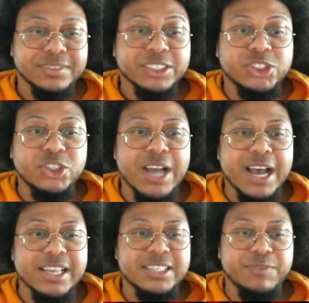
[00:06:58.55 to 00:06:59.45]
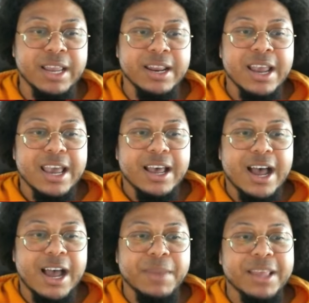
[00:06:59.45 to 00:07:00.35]
Tsunade's feet.
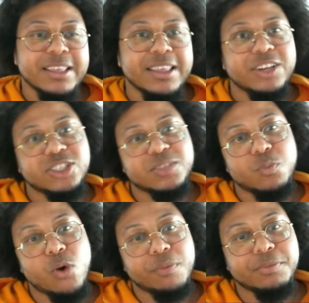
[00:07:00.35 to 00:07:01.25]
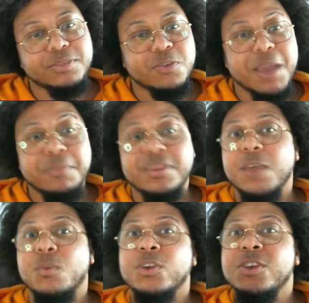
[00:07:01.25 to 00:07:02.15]
And then they just warped them, so maybe
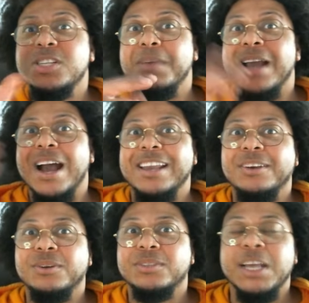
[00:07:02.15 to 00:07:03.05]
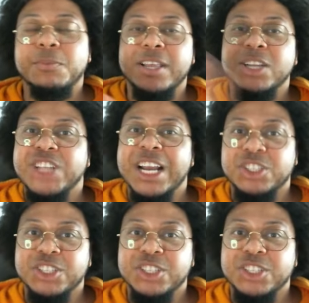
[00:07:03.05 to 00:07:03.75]
they were used to be high heels that were then changed